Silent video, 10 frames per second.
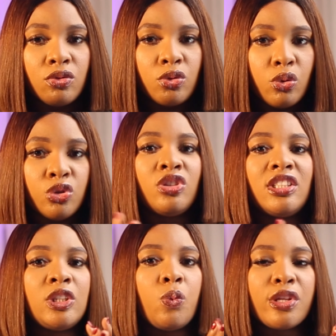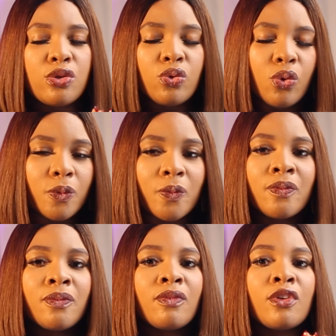told you this is the way to go.
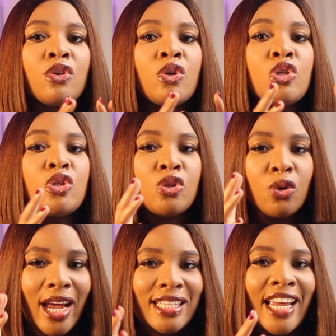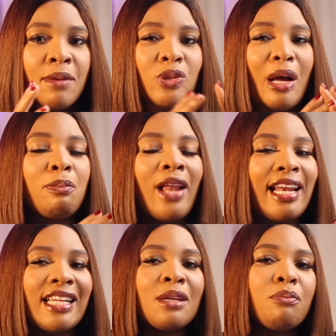You guys are able to apply
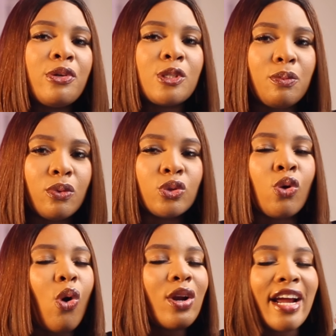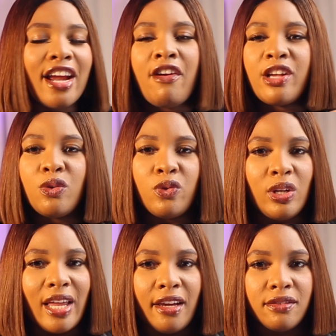that same principle to other areas of your
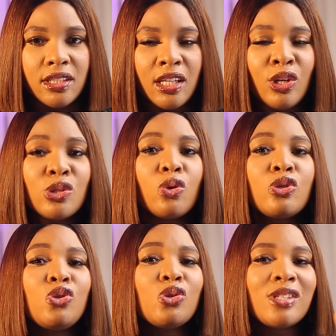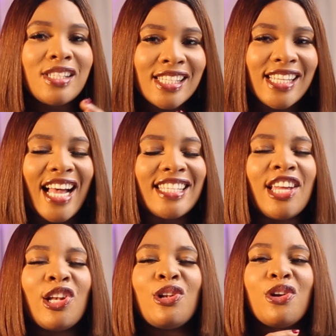life. So use this as
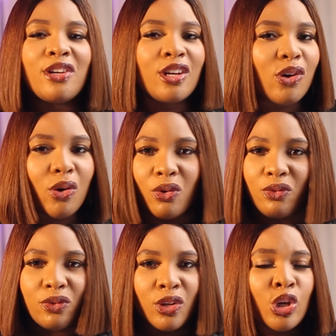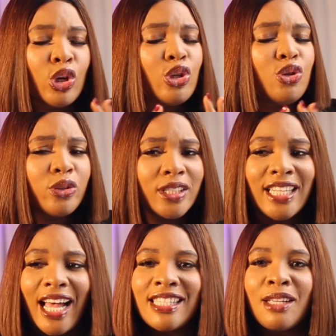a learning curve. Use
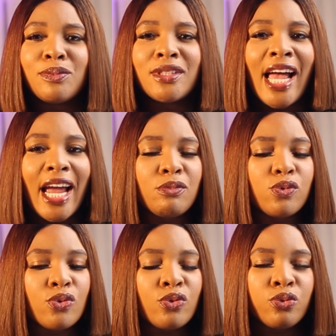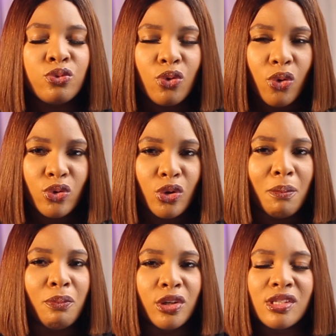this as a time to grow
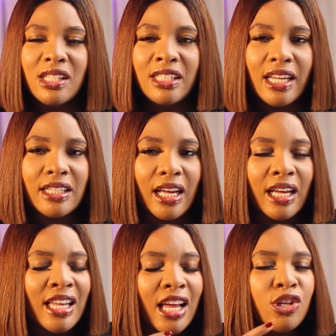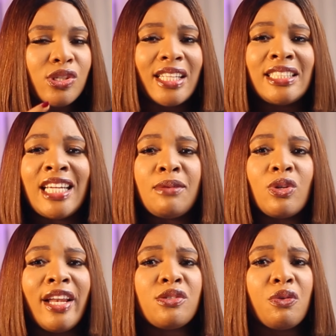your bond together. Use it as a time
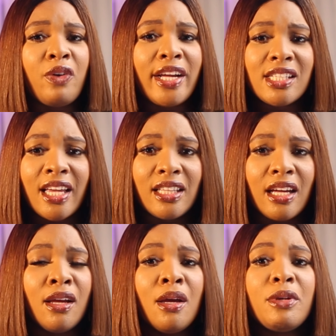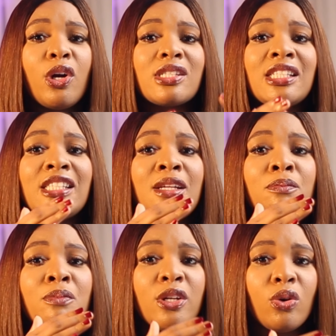to learn to fight together. Because in
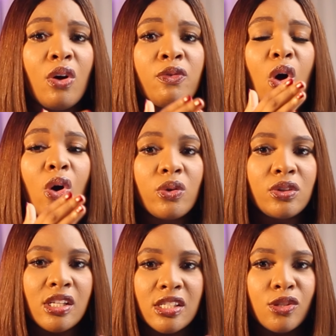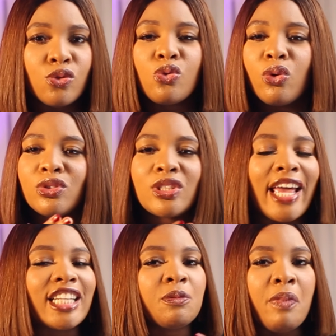the middle of all this, don't
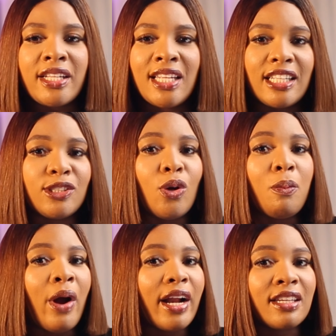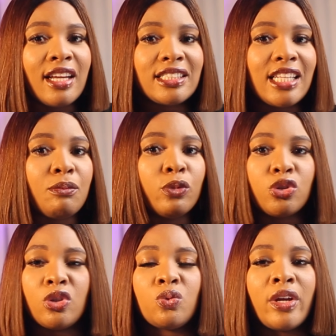expect that your partner's
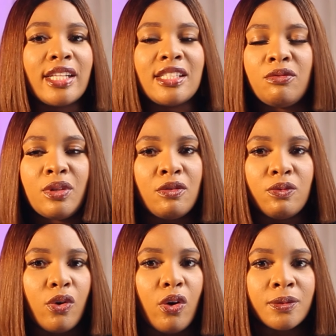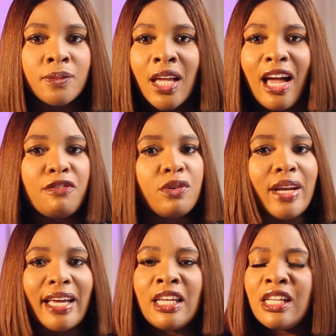emotions won't get involved and feel
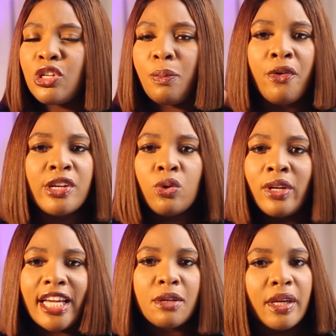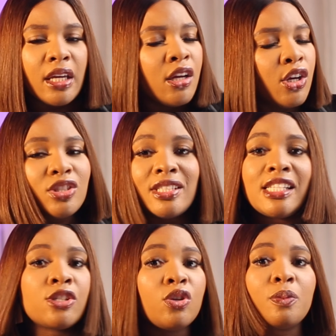like your parents don't like me.
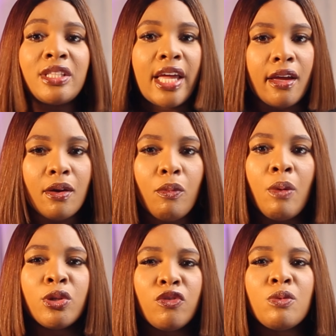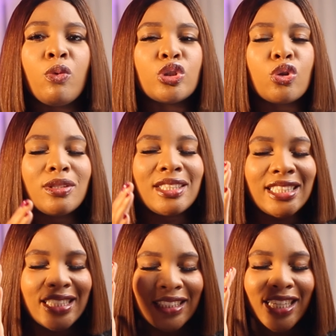It's going to be there, but both of you must
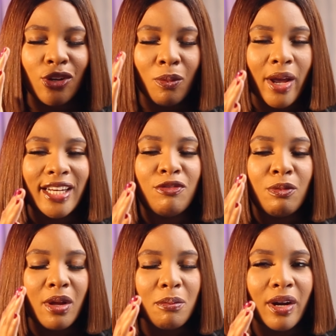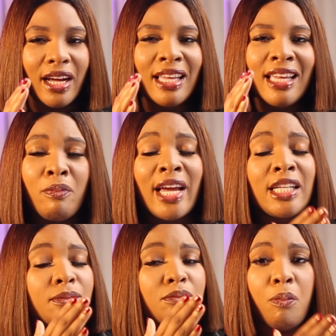center your mind and remember,
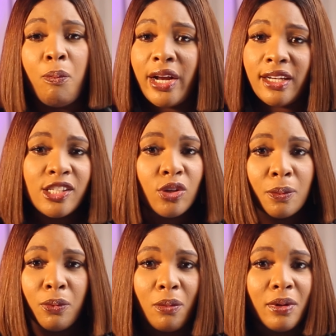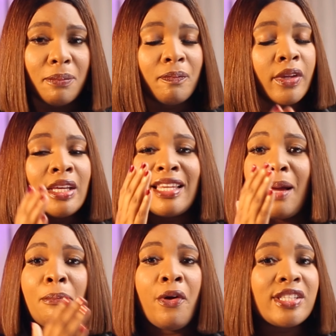my partner is not the problem,
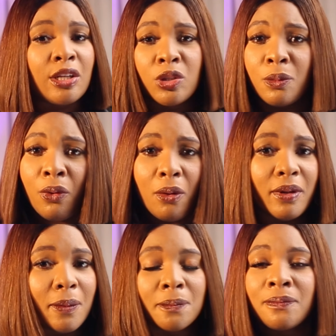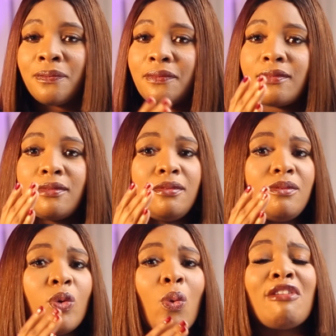their parents are not the problem.
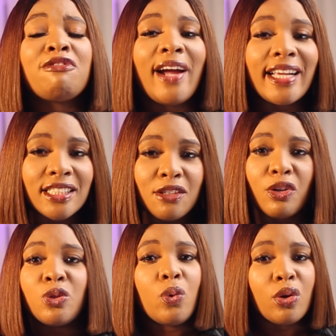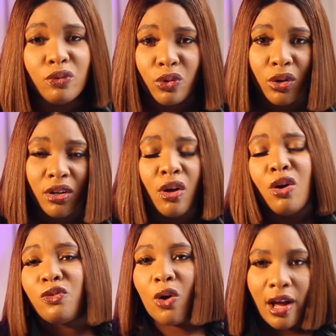We are fighting for the will of God
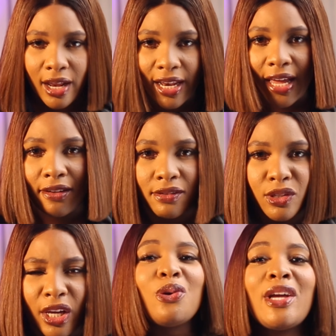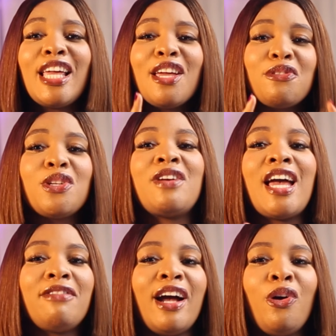for our lives. So if you've
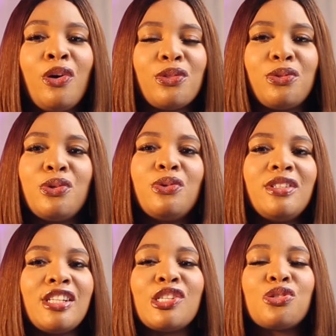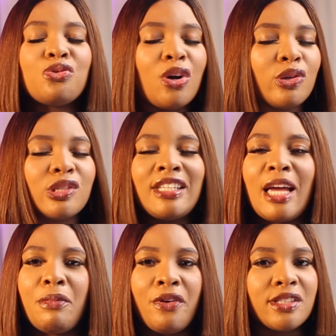ever gone through a struggle to
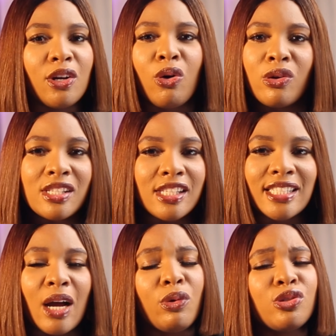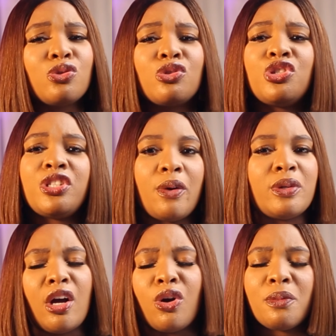get parental consent, I want you to share with
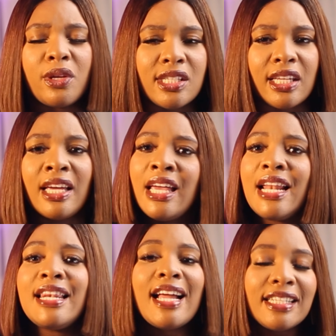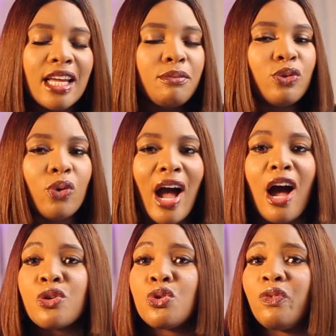our community. Let them know how you